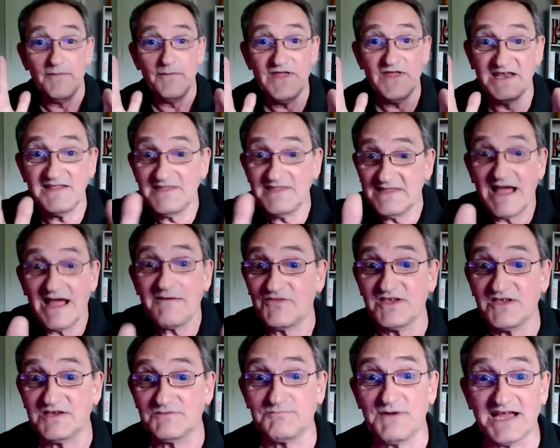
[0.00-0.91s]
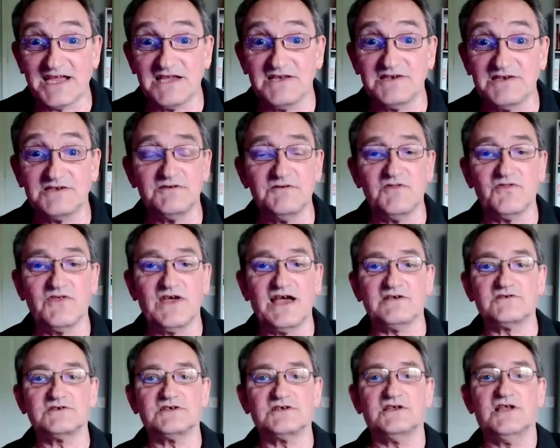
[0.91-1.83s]
They didn't have this back in
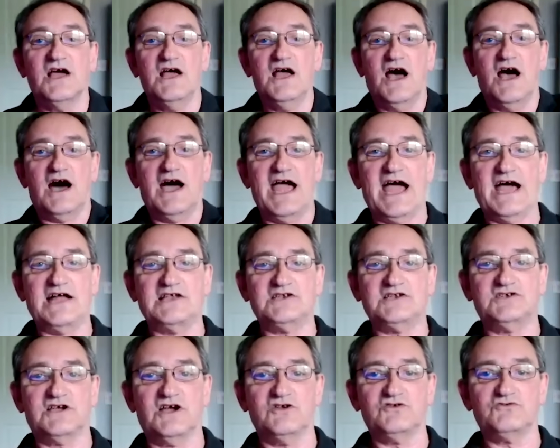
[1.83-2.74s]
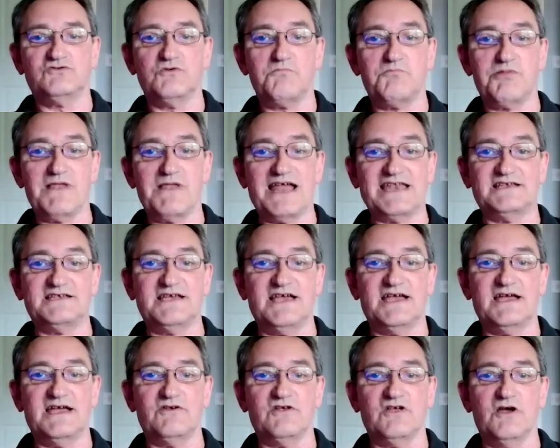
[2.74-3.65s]
2000. I had to go to a
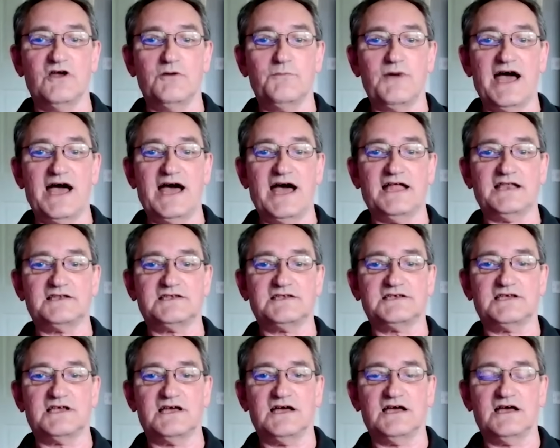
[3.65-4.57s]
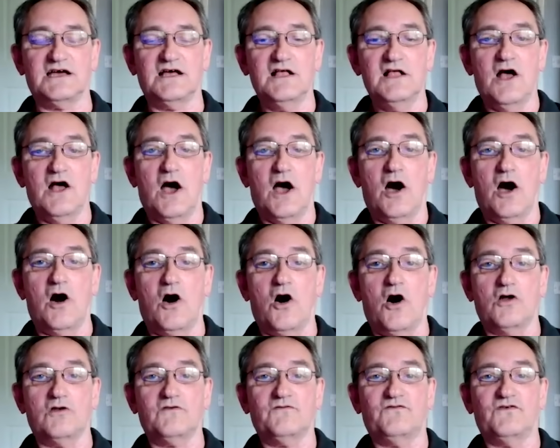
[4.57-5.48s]
planetarium at
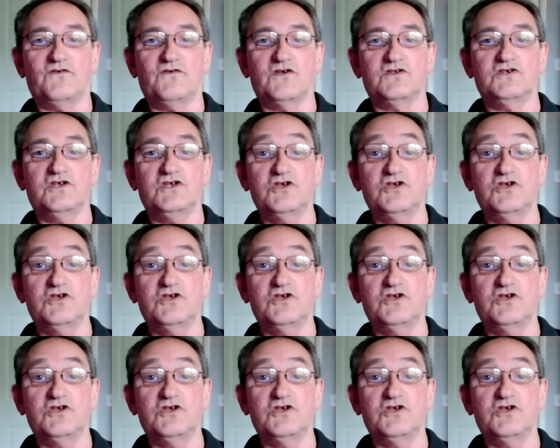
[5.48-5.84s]
Hertford